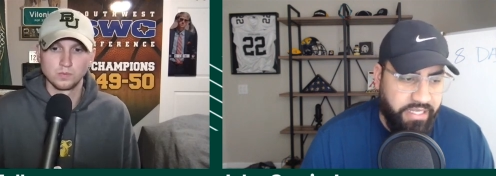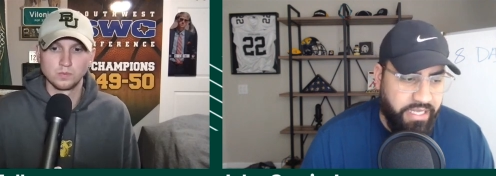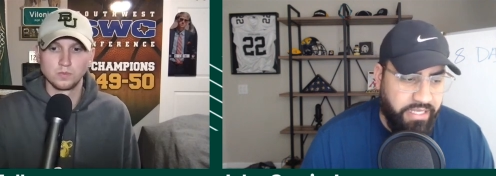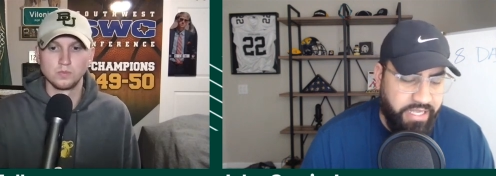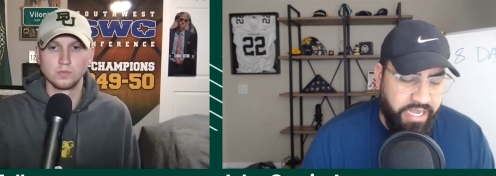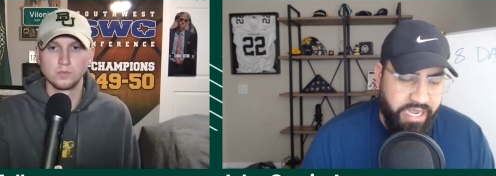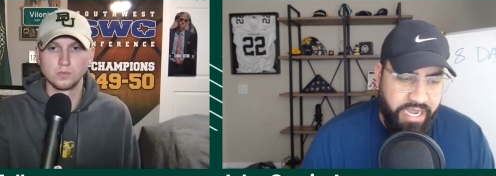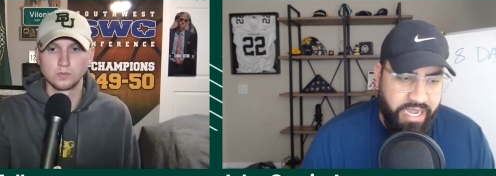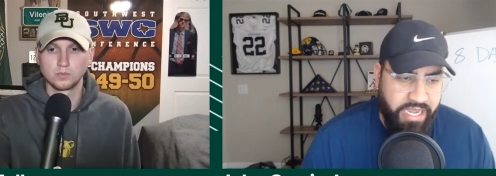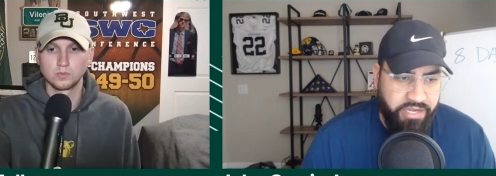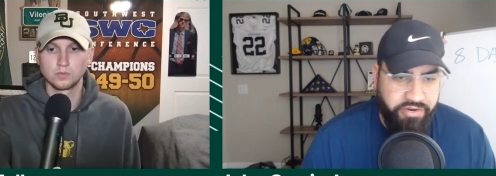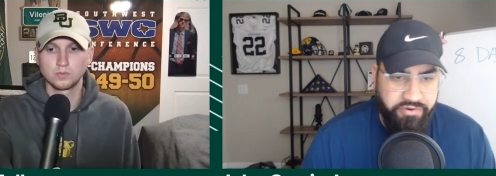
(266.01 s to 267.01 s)
Speaker 1: And and yeah,
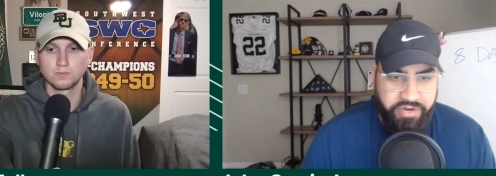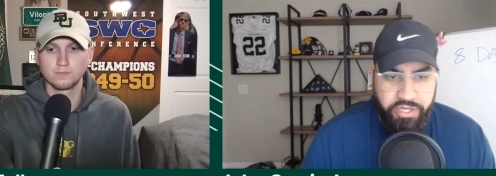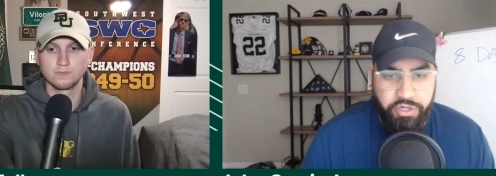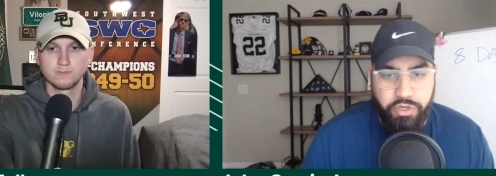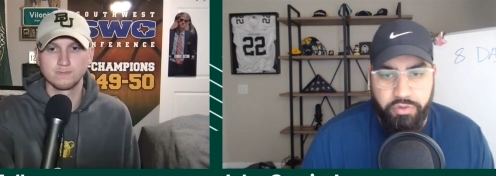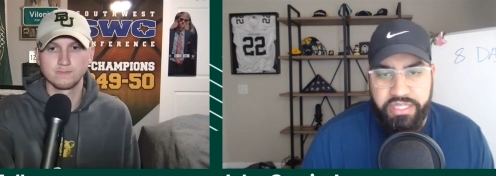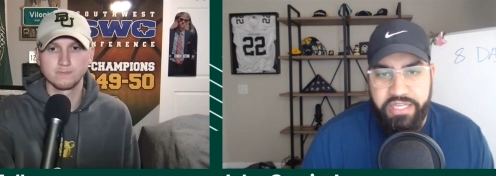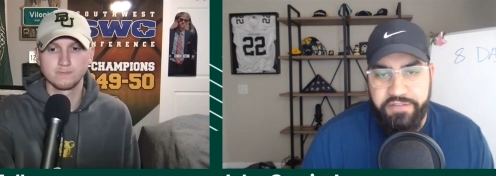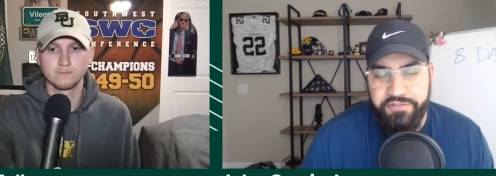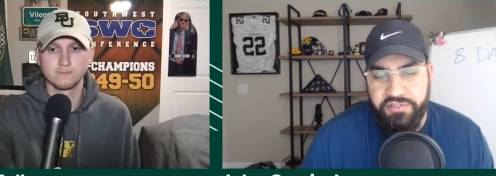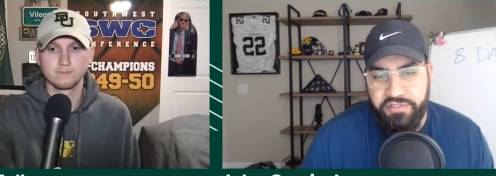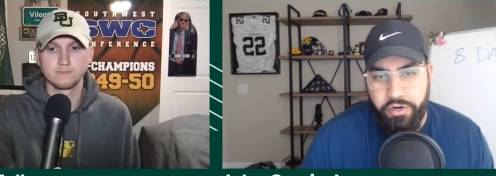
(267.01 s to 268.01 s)
I, I agree. You don't
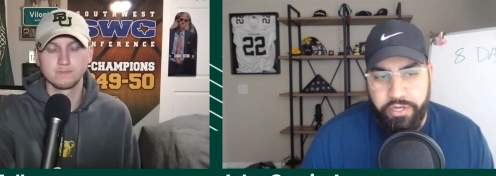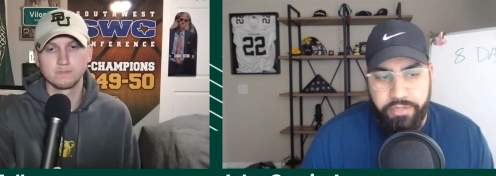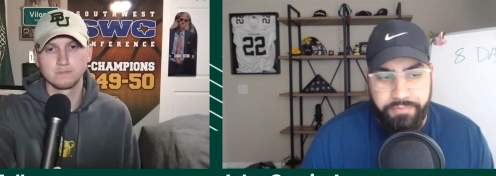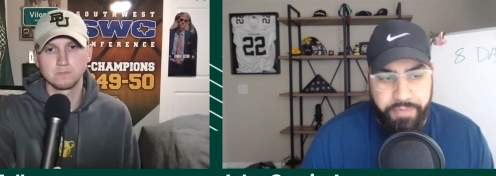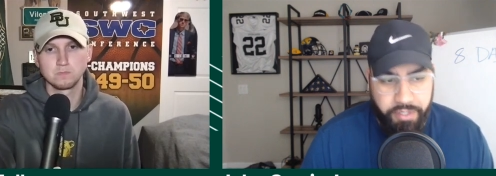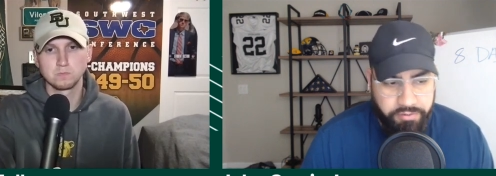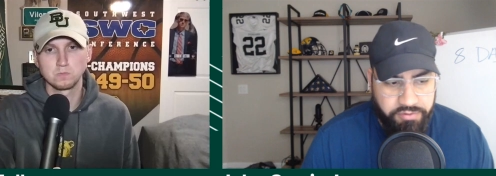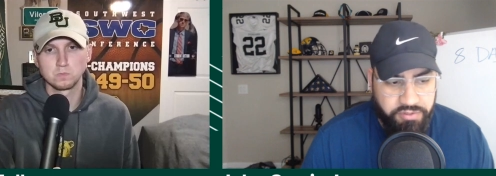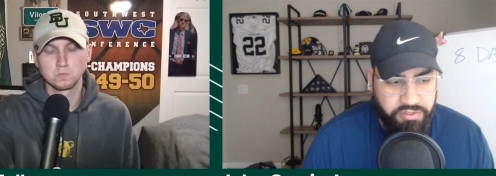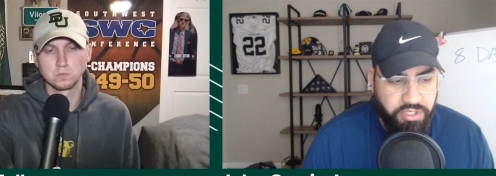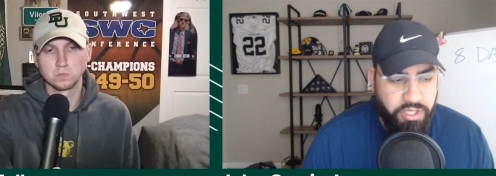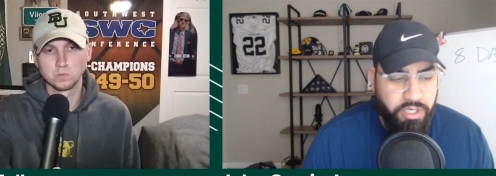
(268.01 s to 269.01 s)
leave a starting
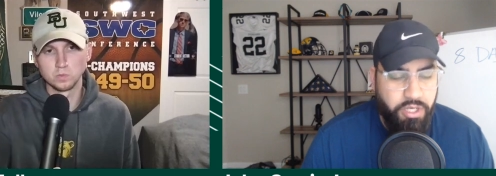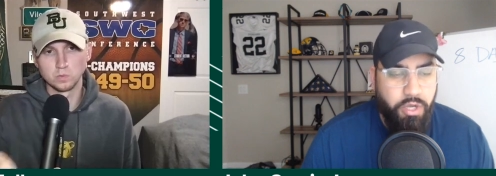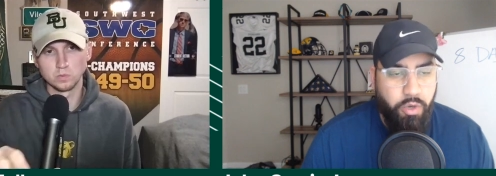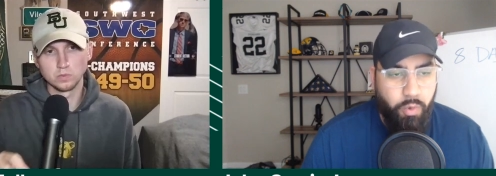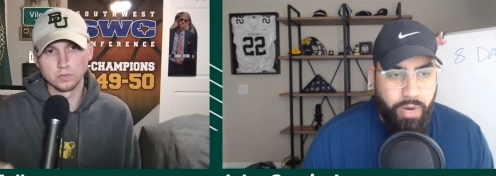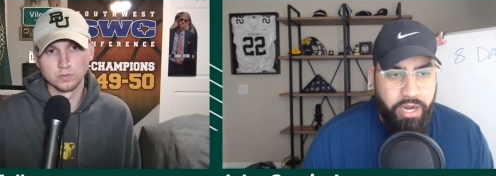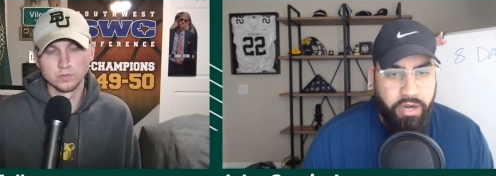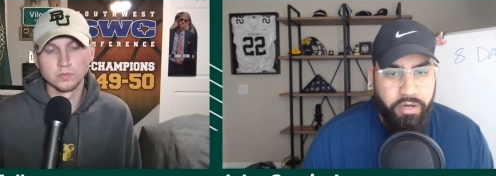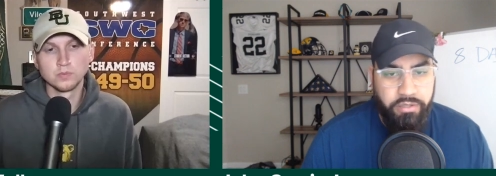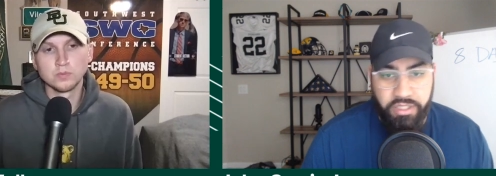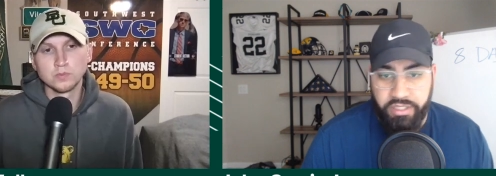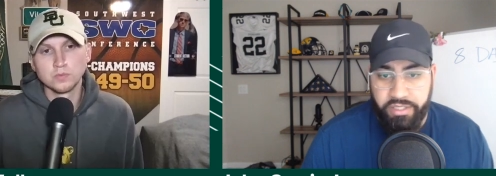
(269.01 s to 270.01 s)
post
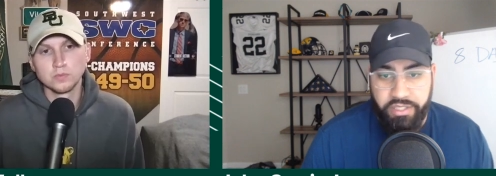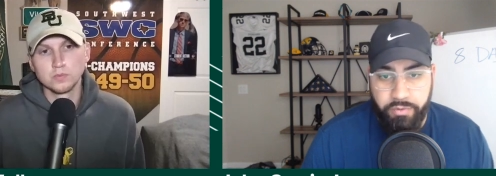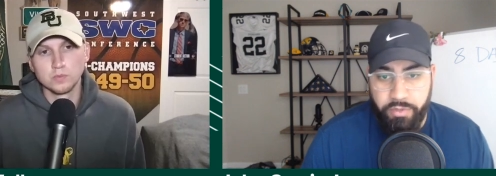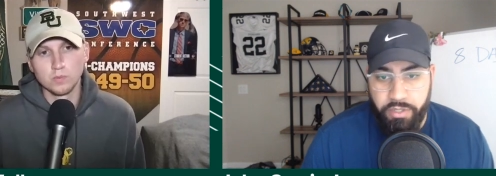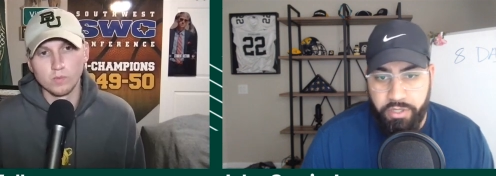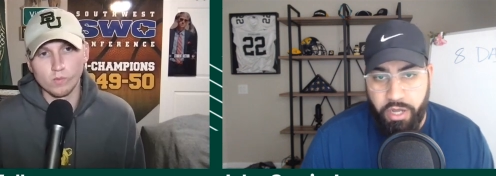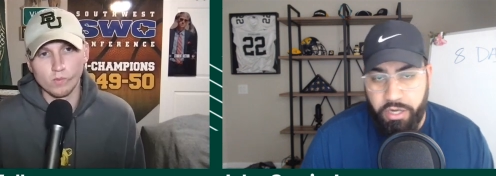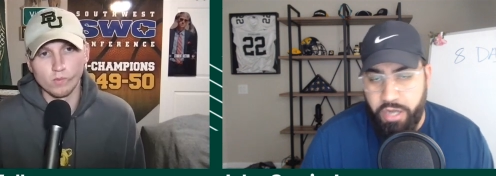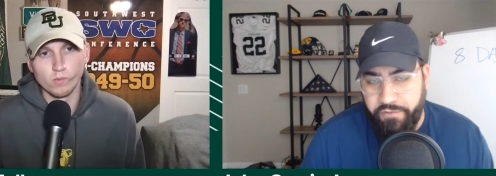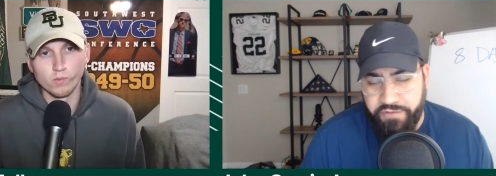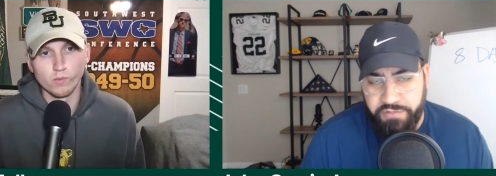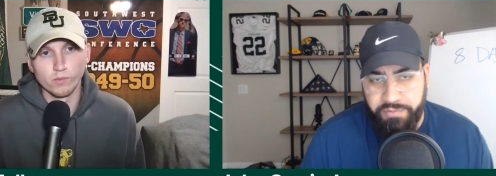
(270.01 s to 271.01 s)
where look, you were an all
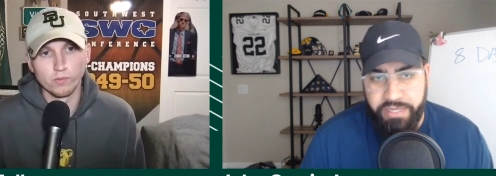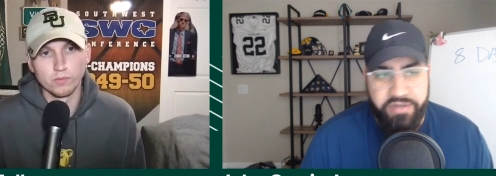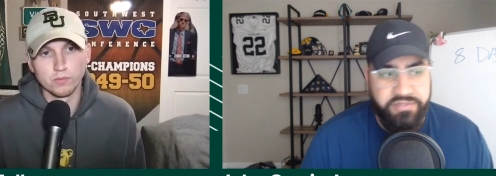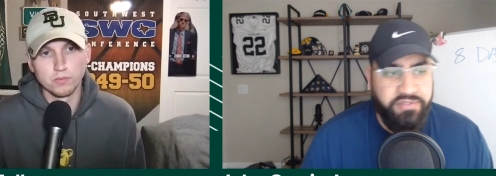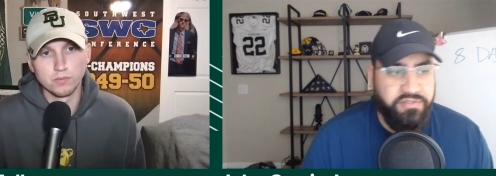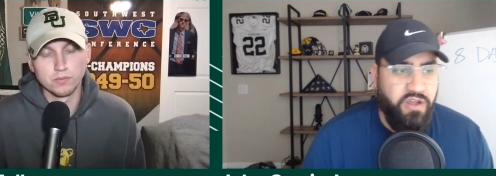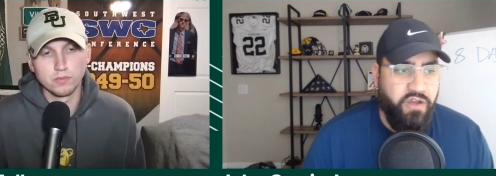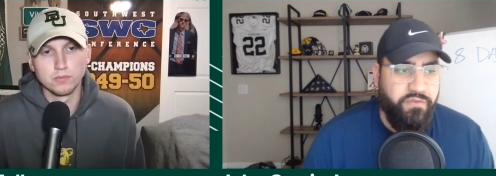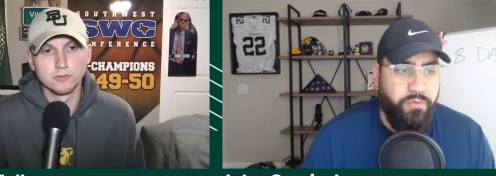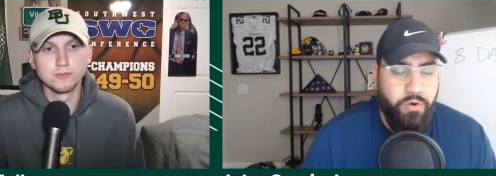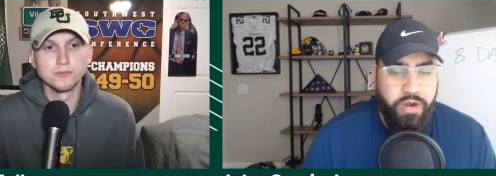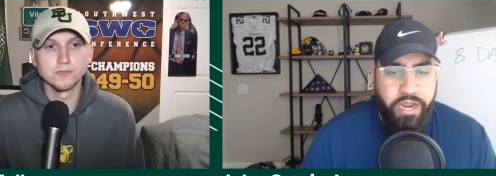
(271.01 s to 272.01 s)
conference player as a
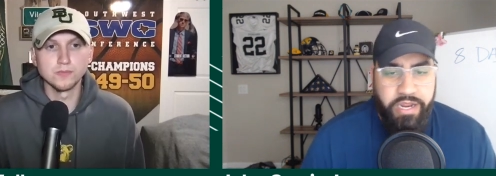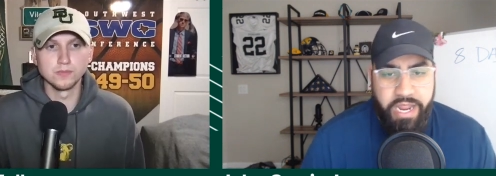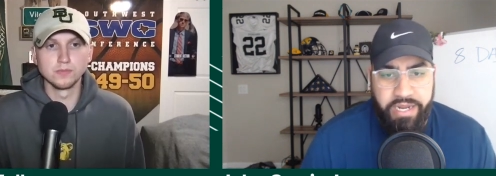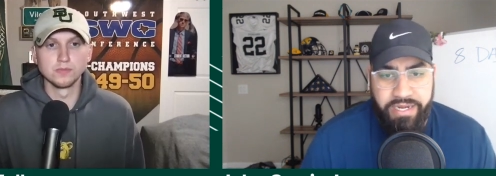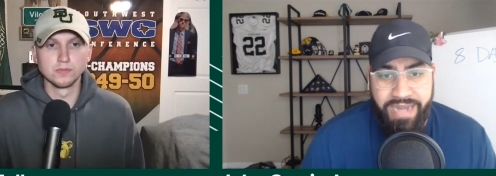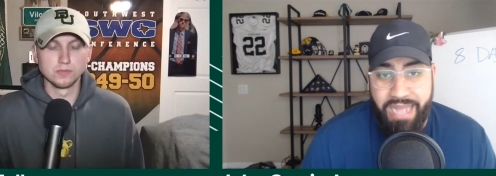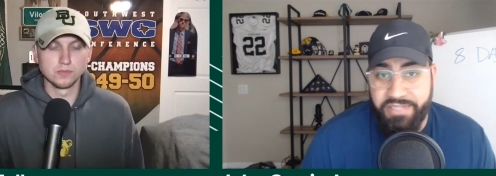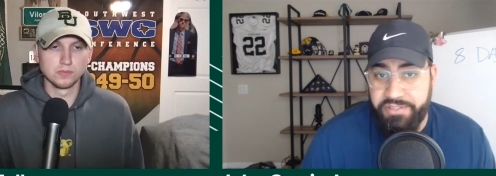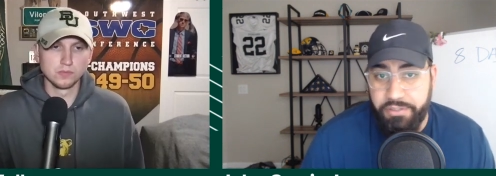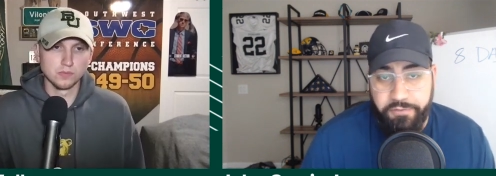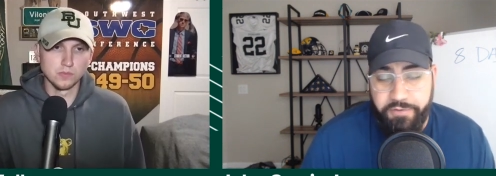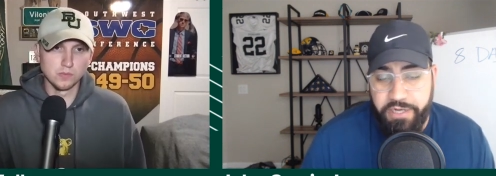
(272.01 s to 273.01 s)
sophomore, a, a
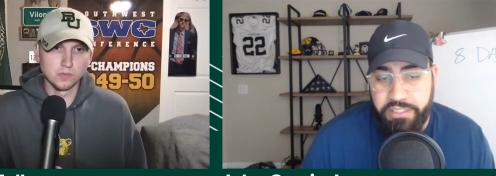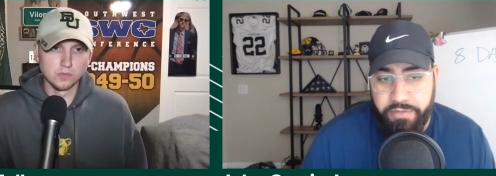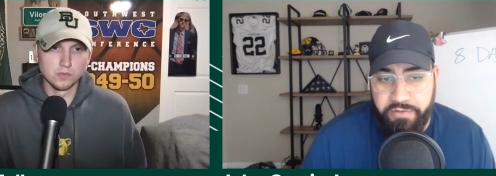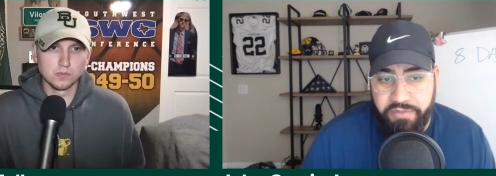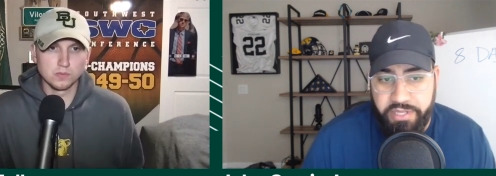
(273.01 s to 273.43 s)
national freshman of the